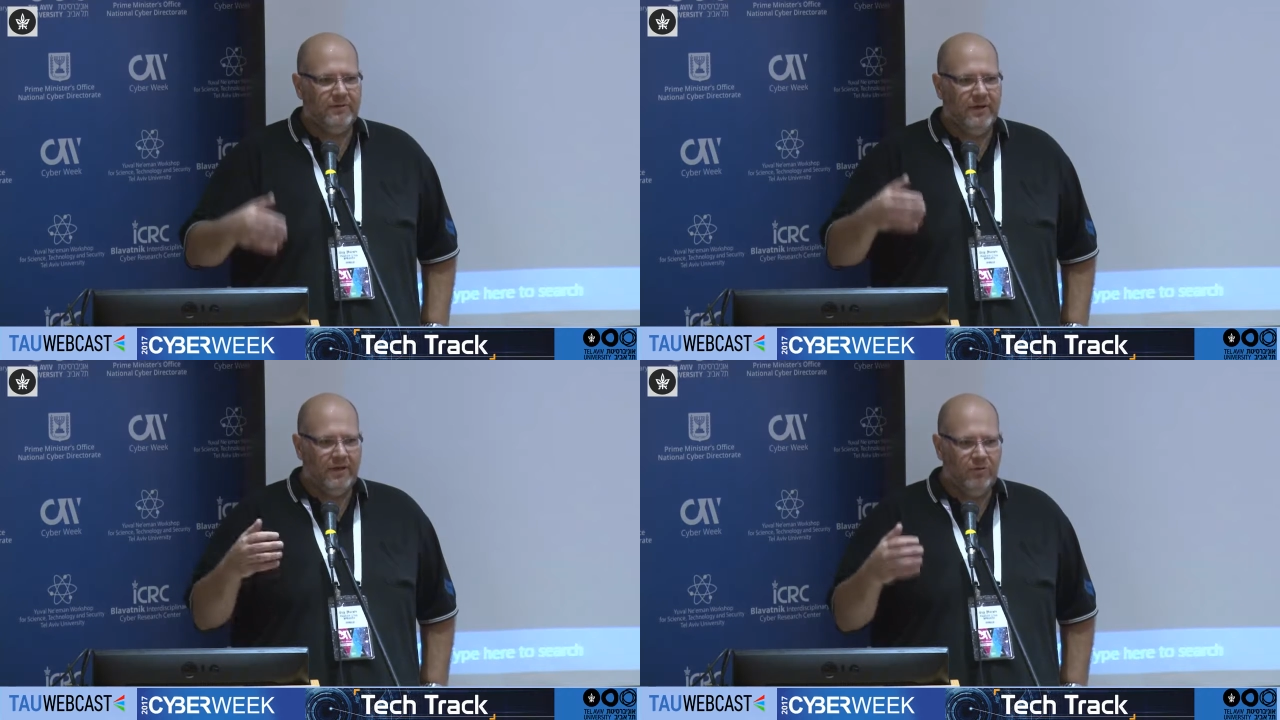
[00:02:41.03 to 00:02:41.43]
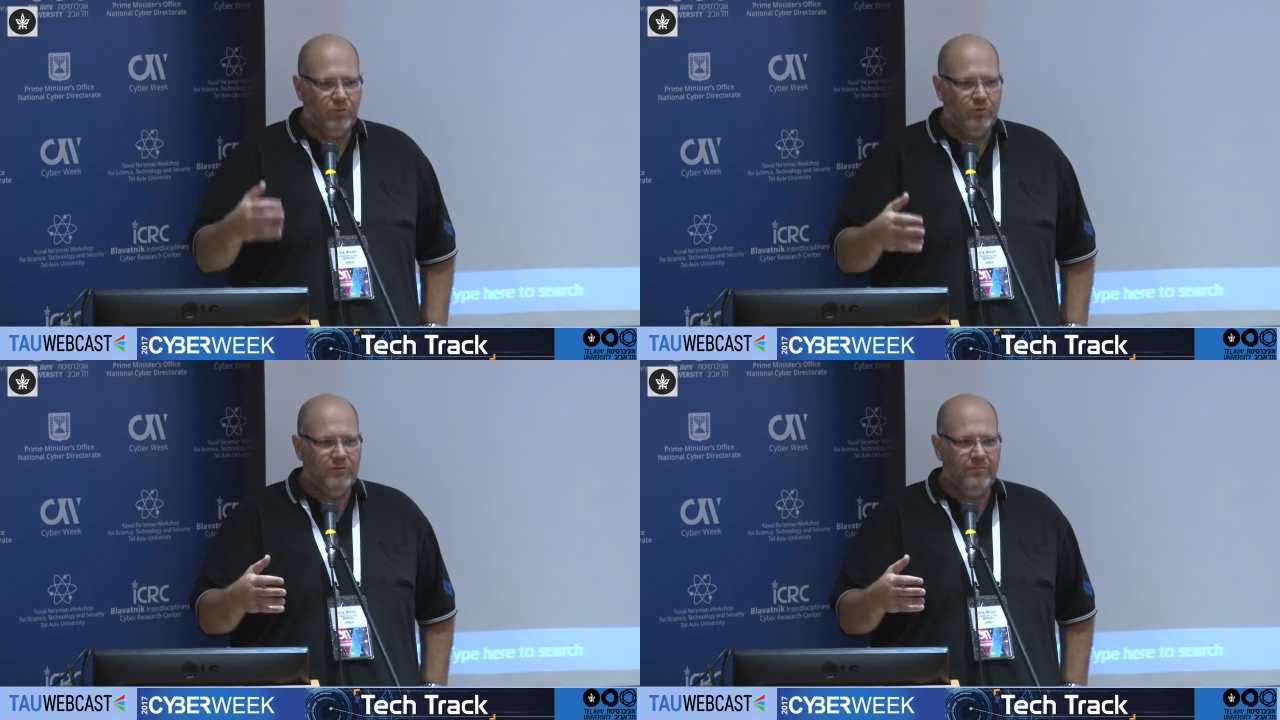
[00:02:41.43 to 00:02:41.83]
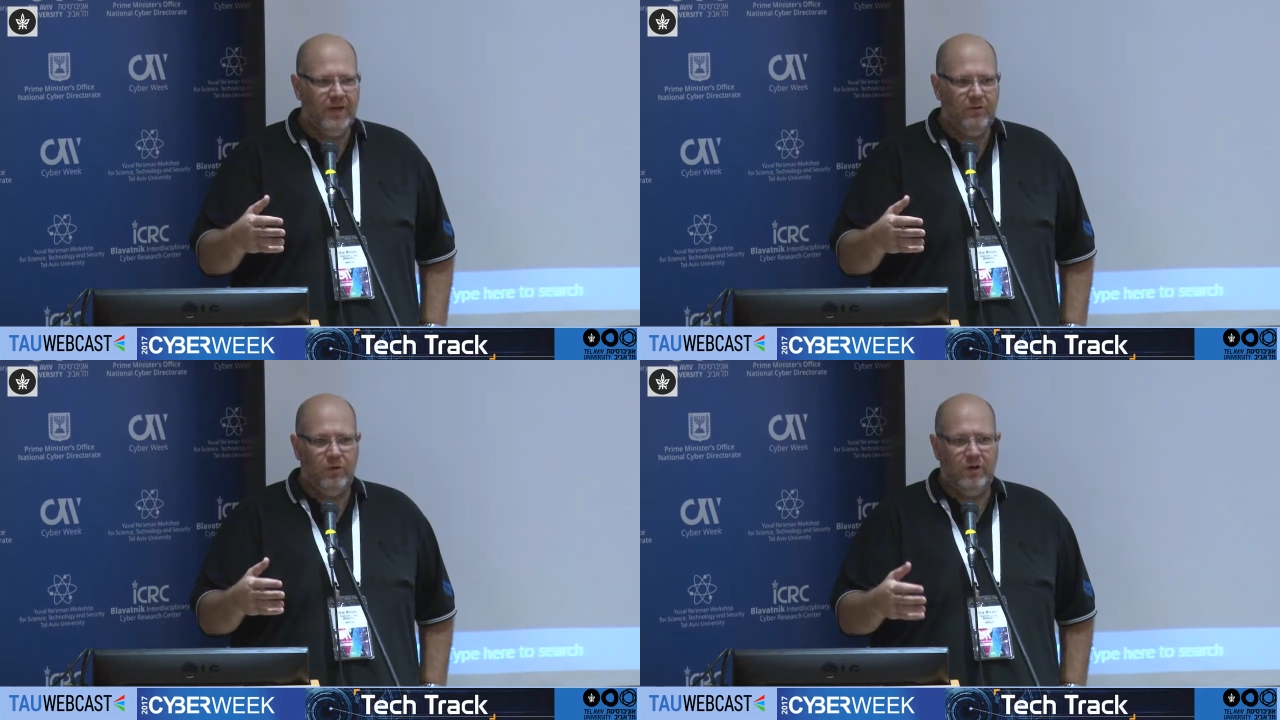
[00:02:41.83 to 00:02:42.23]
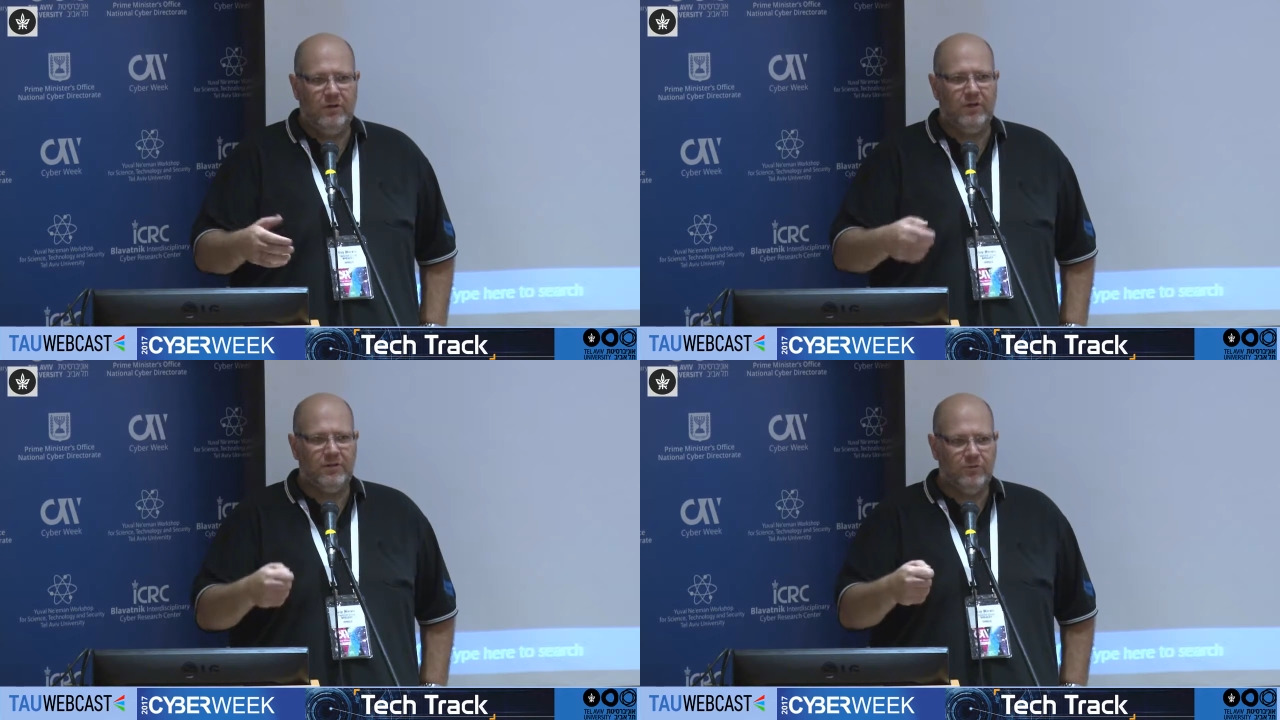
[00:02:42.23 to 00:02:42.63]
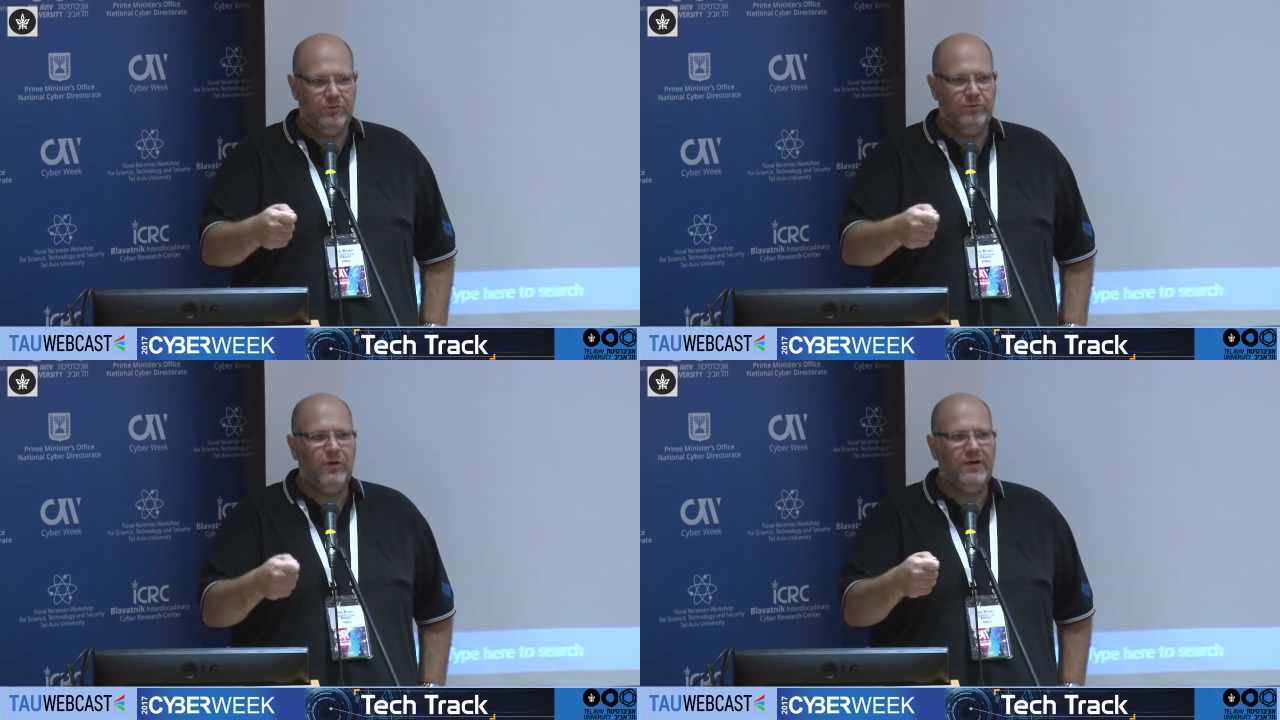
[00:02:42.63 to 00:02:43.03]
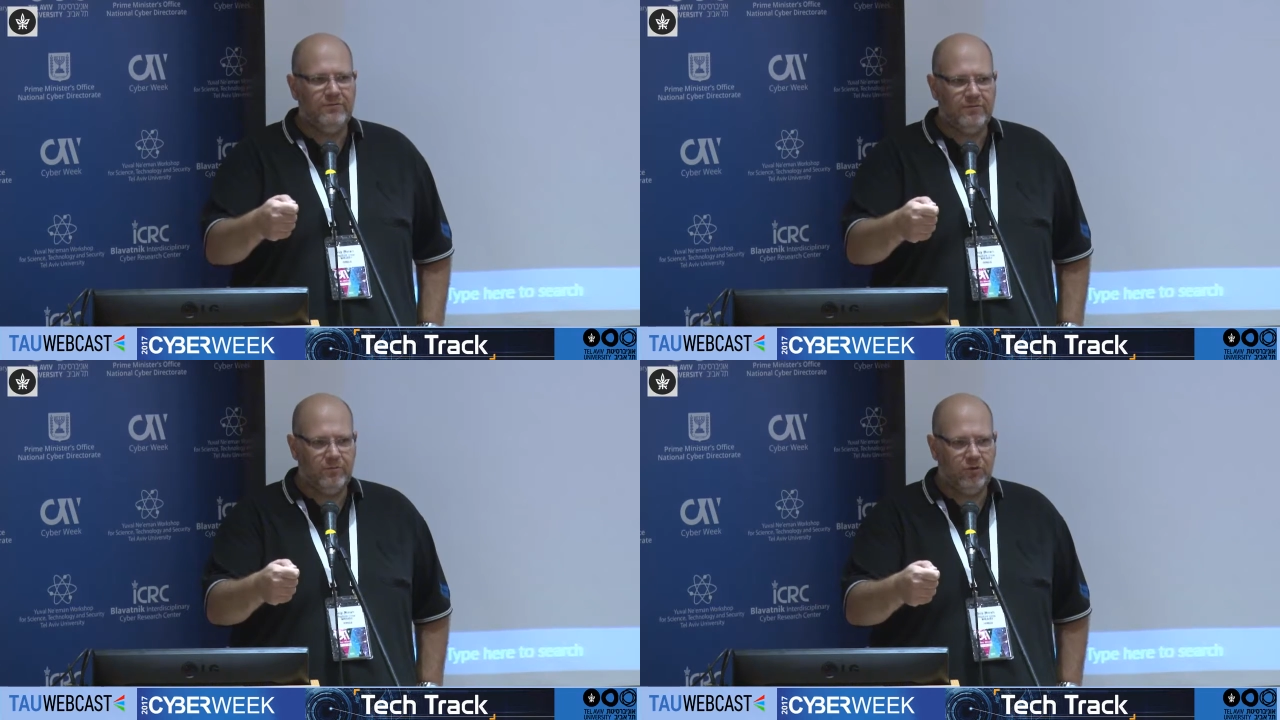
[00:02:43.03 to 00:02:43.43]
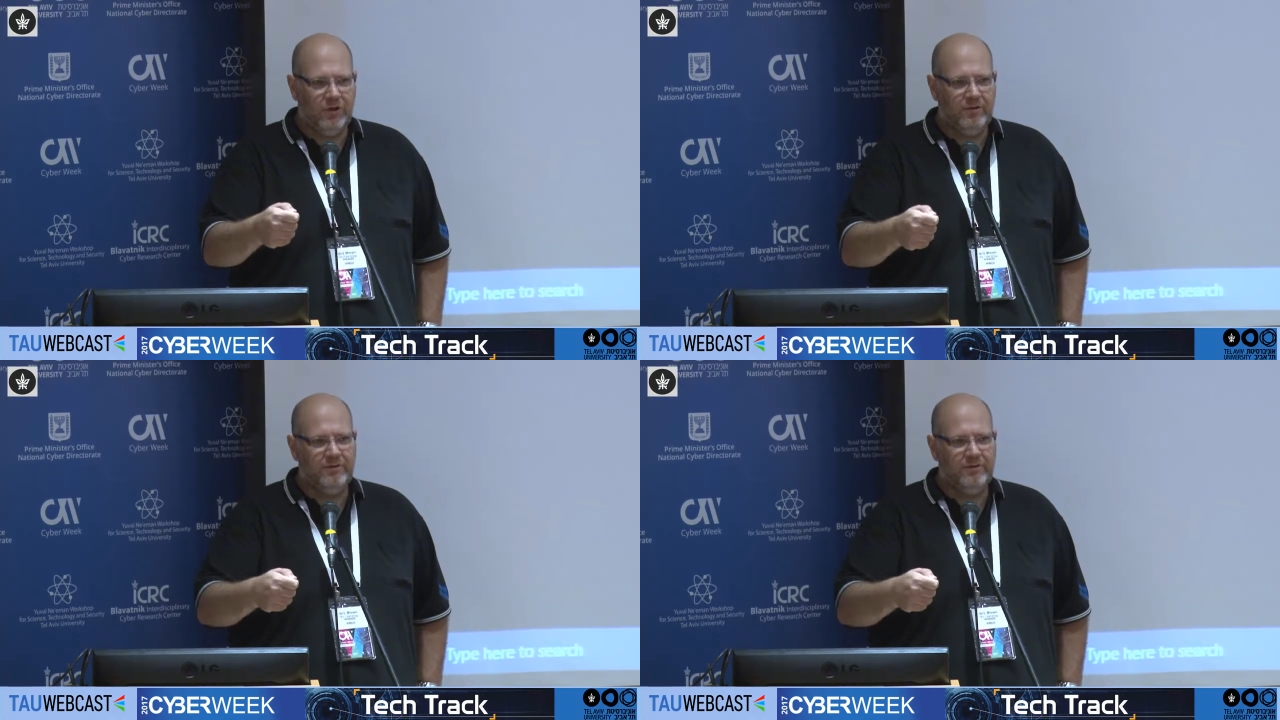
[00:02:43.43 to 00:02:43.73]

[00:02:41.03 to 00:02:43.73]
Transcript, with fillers: a good malware, a good ransomware